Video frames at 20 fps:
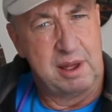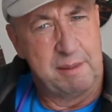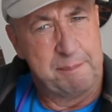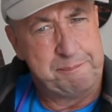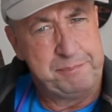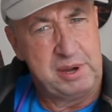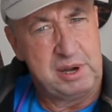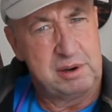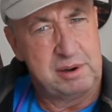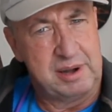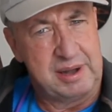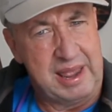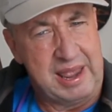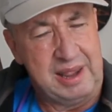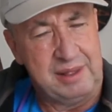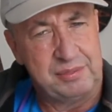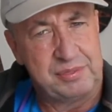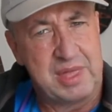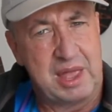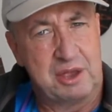A beer at
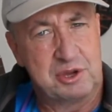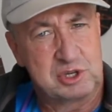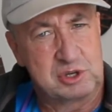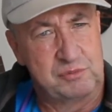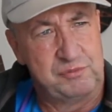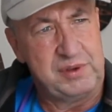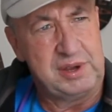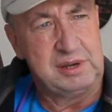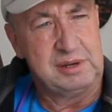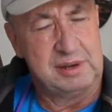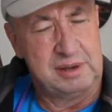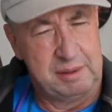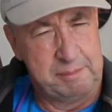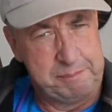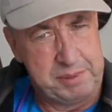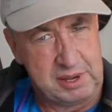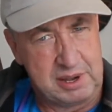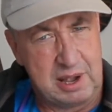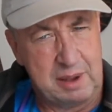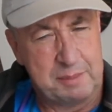8,000 feet
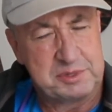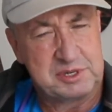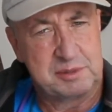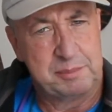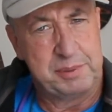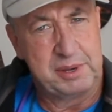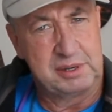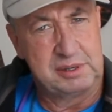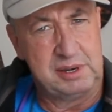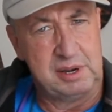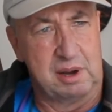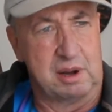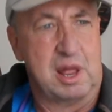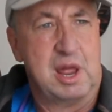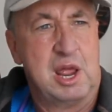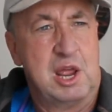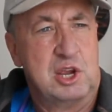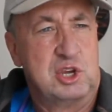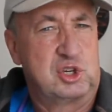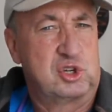becomes a big deal.
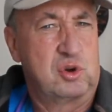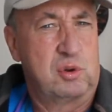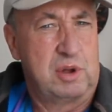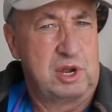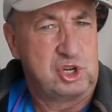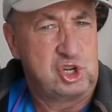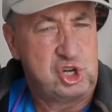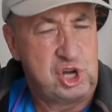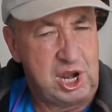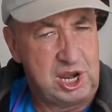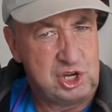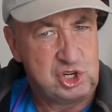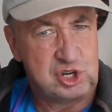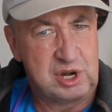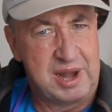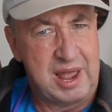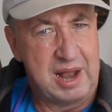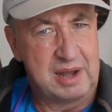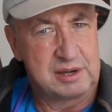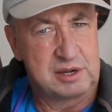So a change
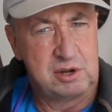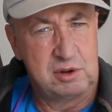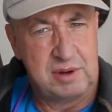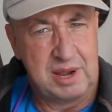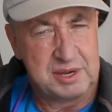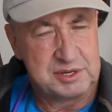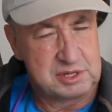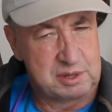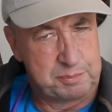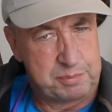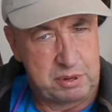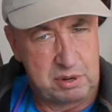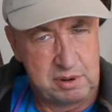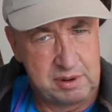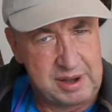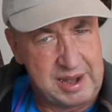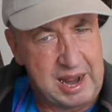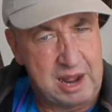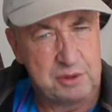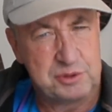in altitude has a
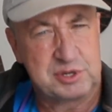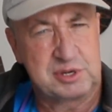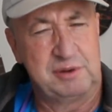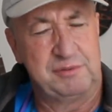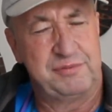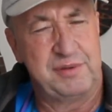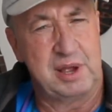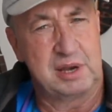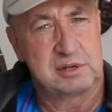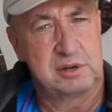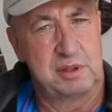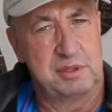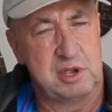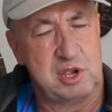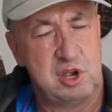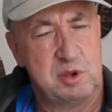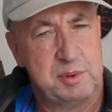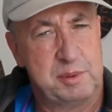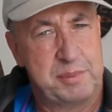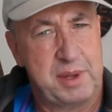pronounced effect on the
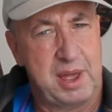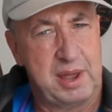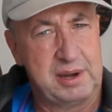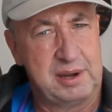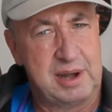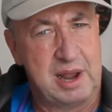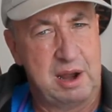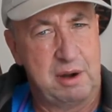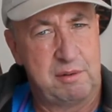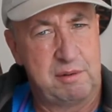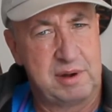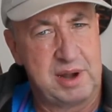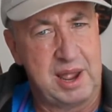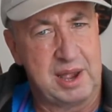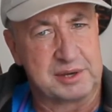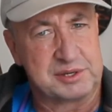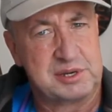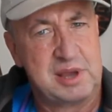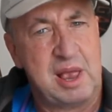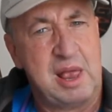human body and how it
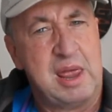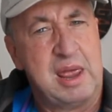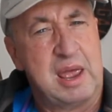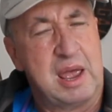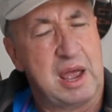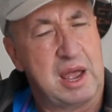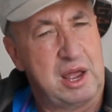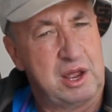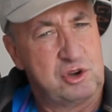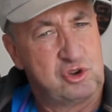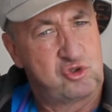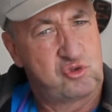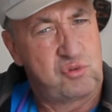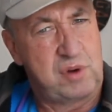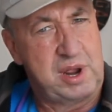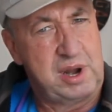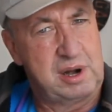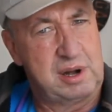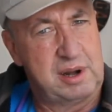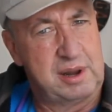reacts.
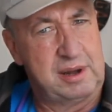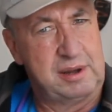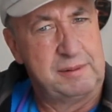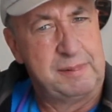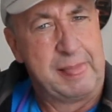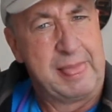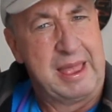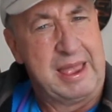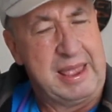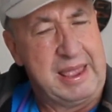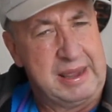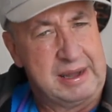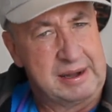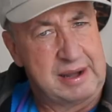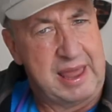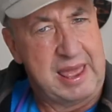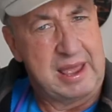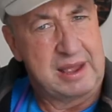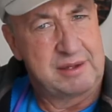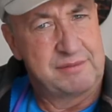Adrenaline and
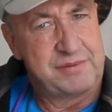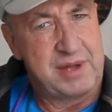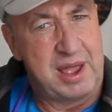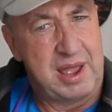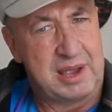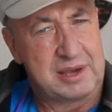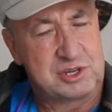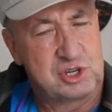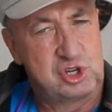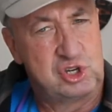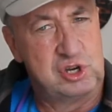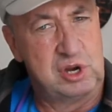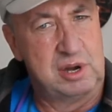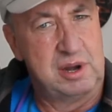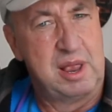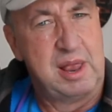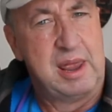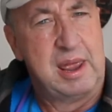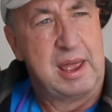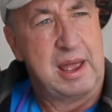lack of
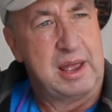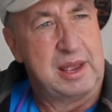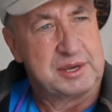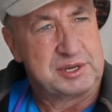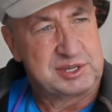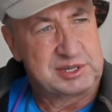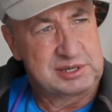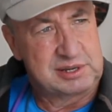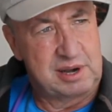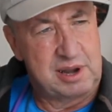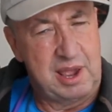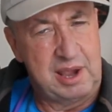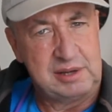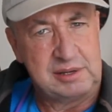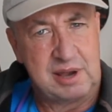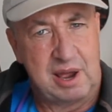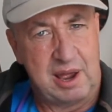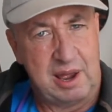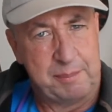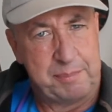oxygen, a slight
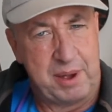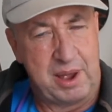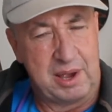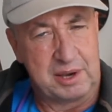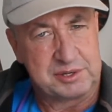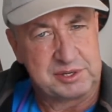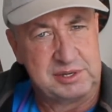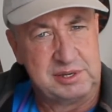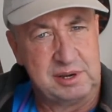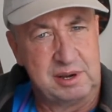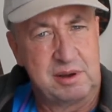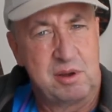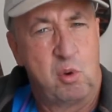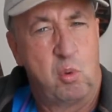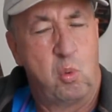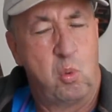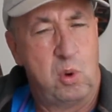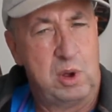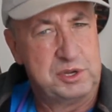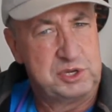hypoxia
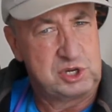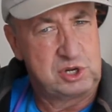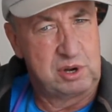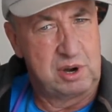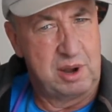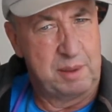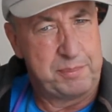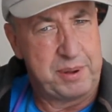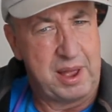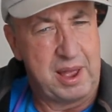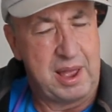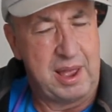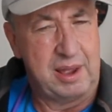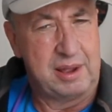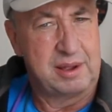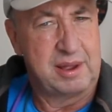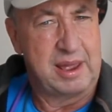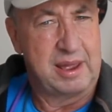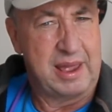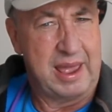once you're up
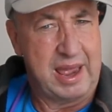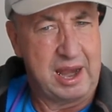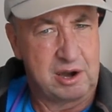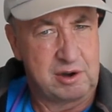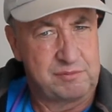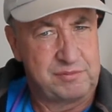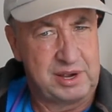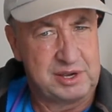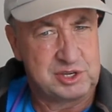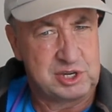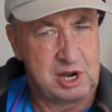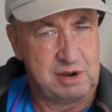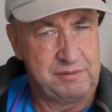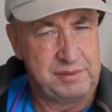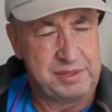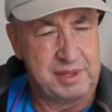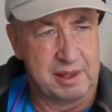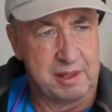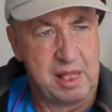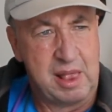high aggravates
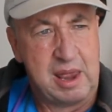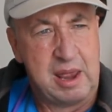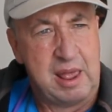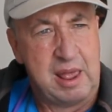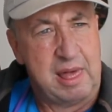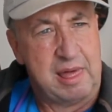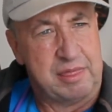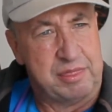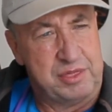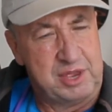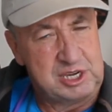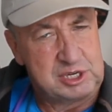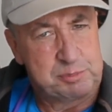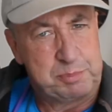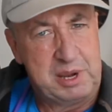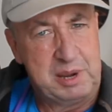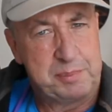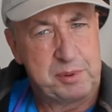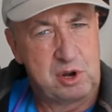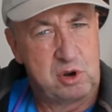everything. These
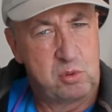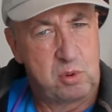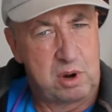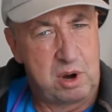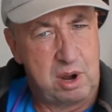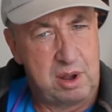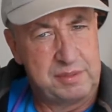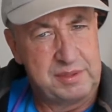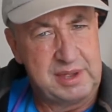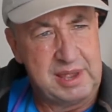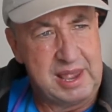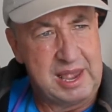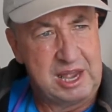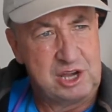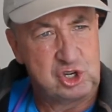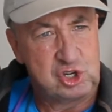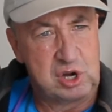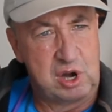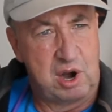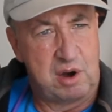people who are on the
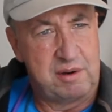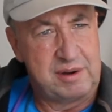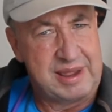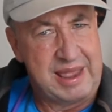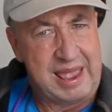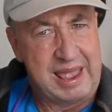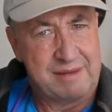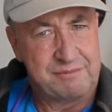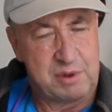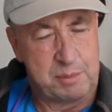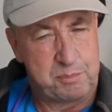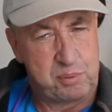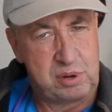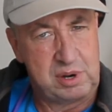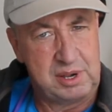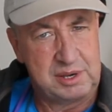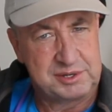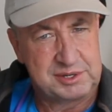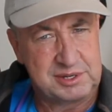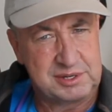edge and already have a
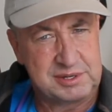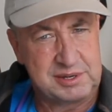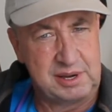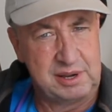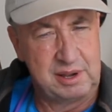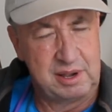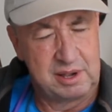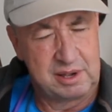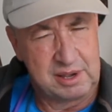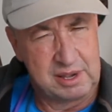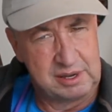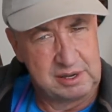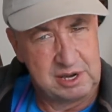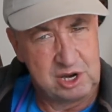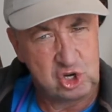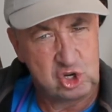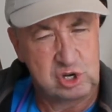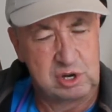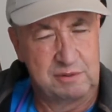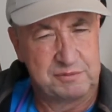pre-existing
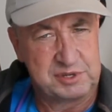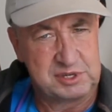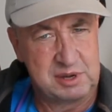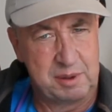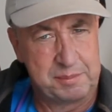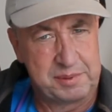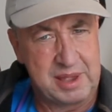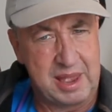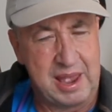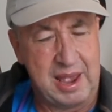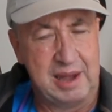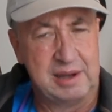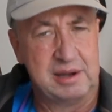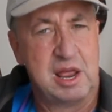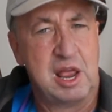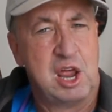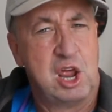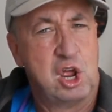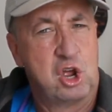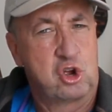condition of some kind
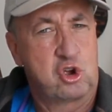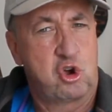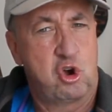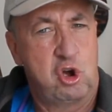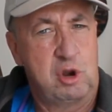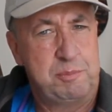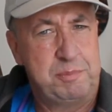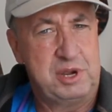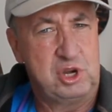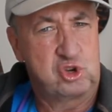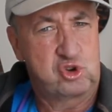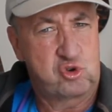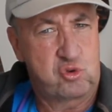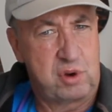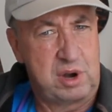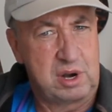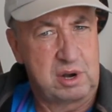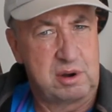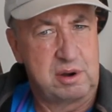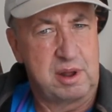could be
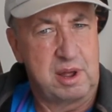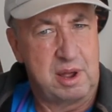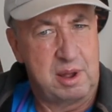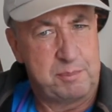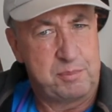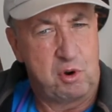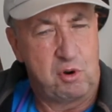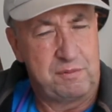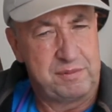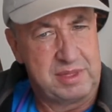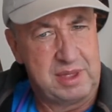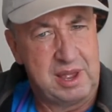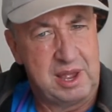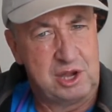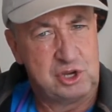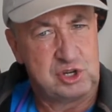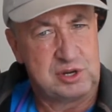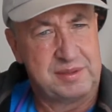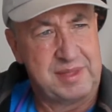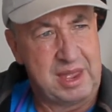triggered up over the
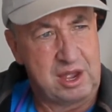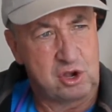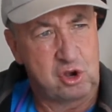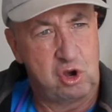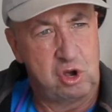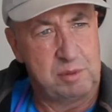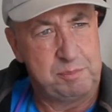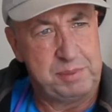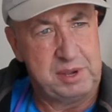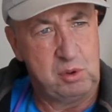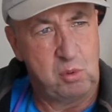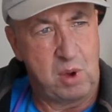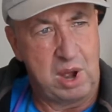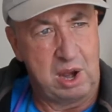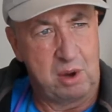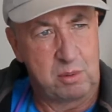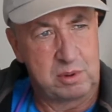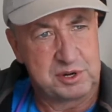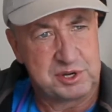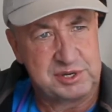edge, and that could be
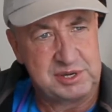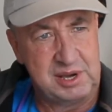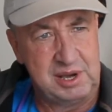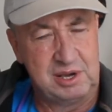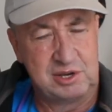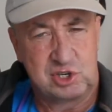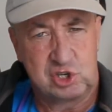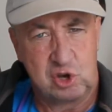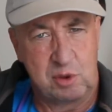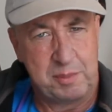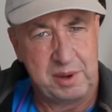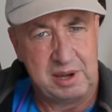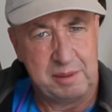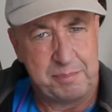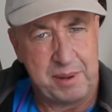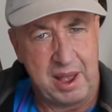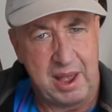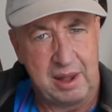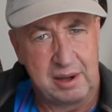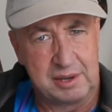why we're seeing so many
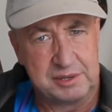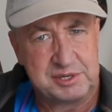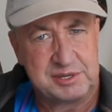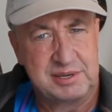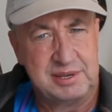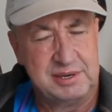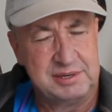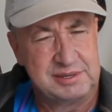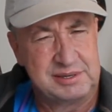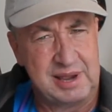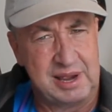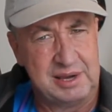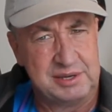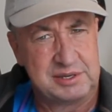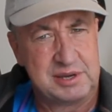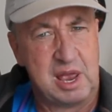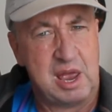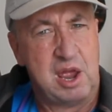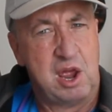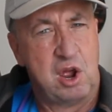pilots these
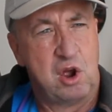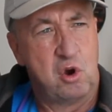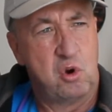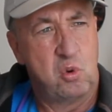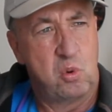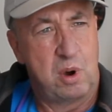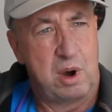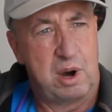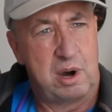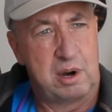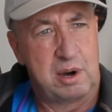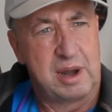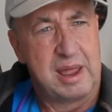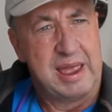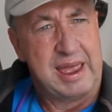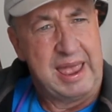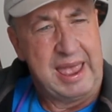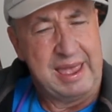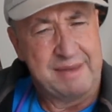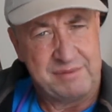days who are
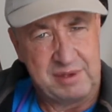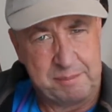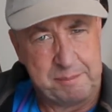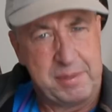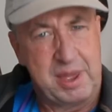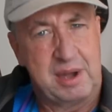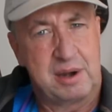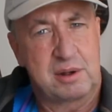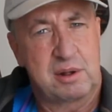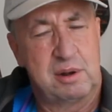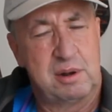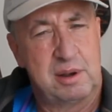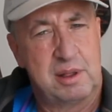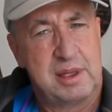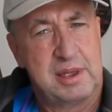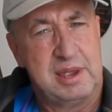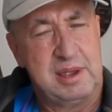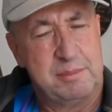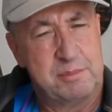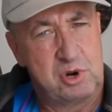having
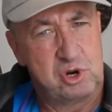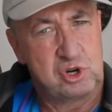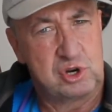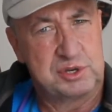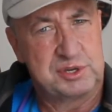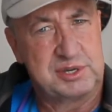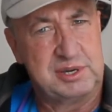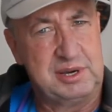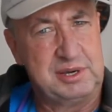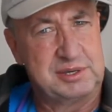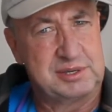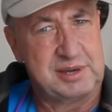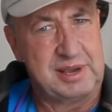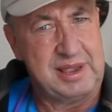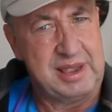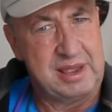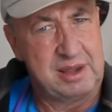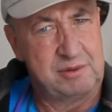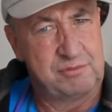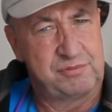medical emergencies
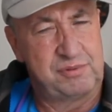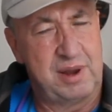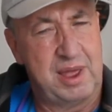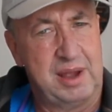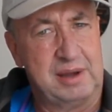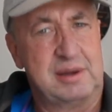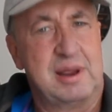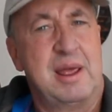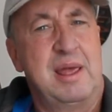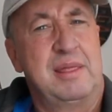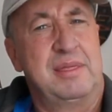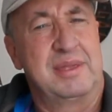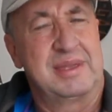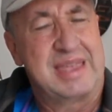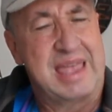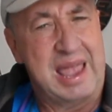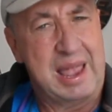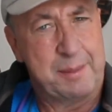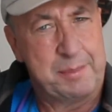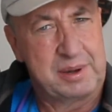in flight. The
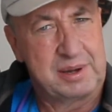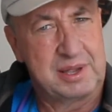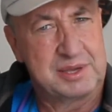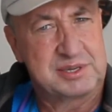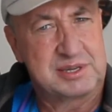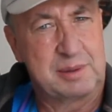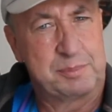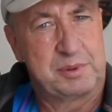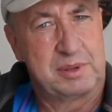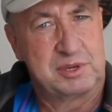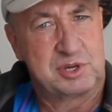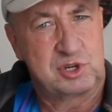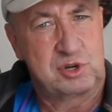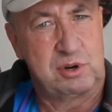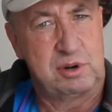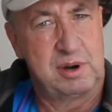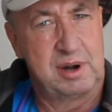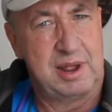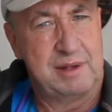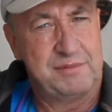cabin gets up to the
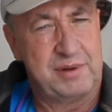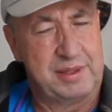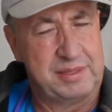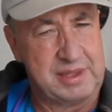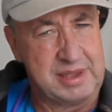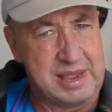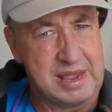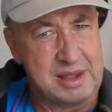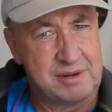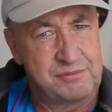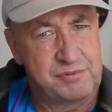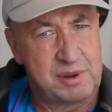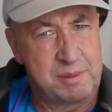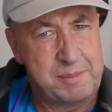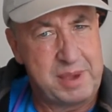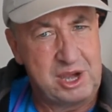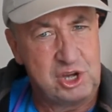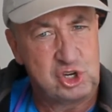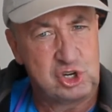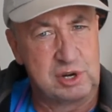certain level, and the
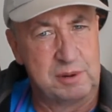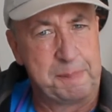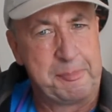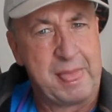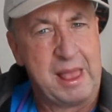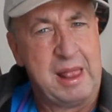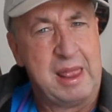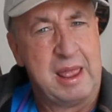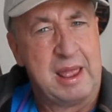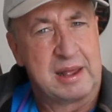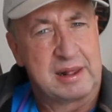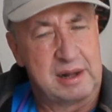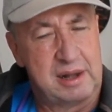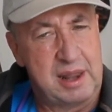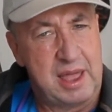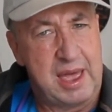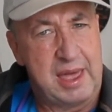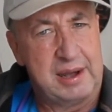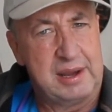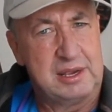inflammation,
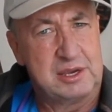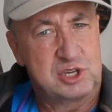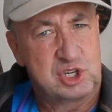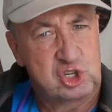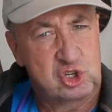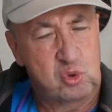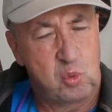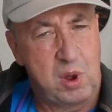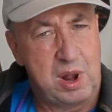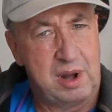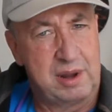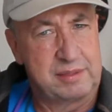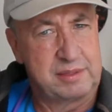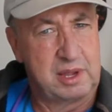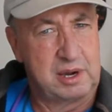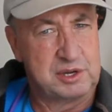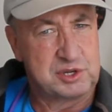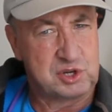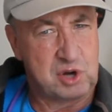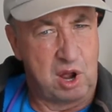clotting, swelling
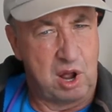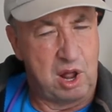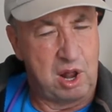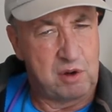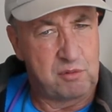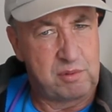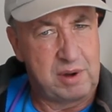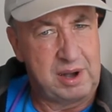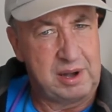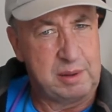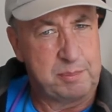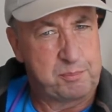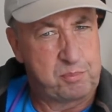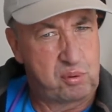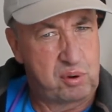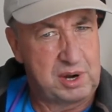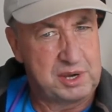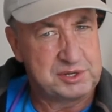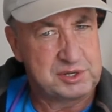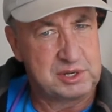that is already
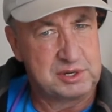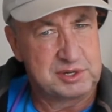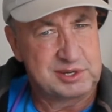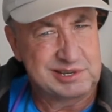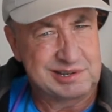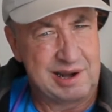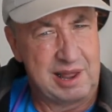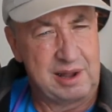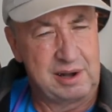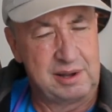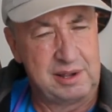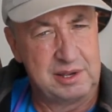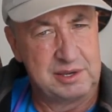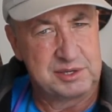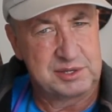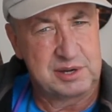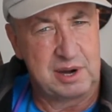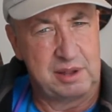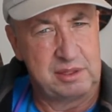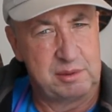present slightly
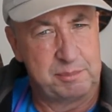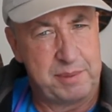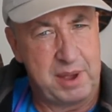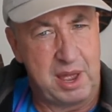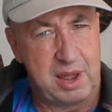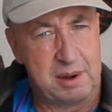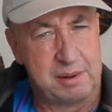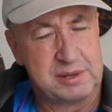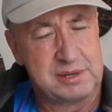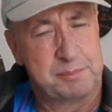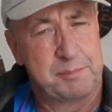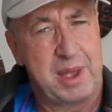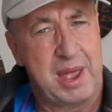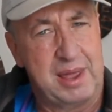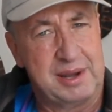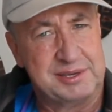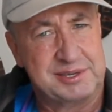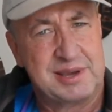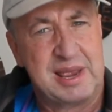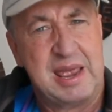inside their
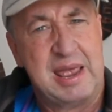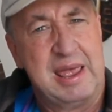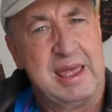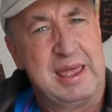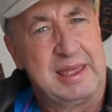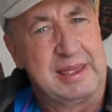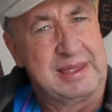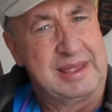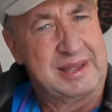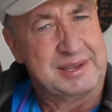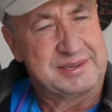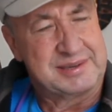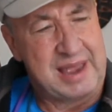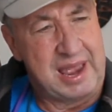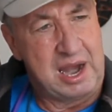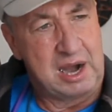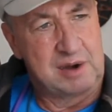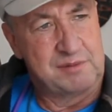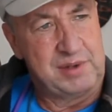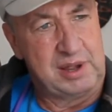bodies gets
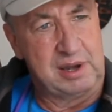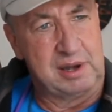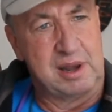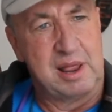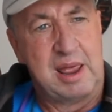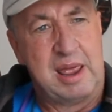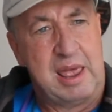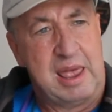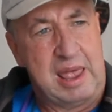aggravated.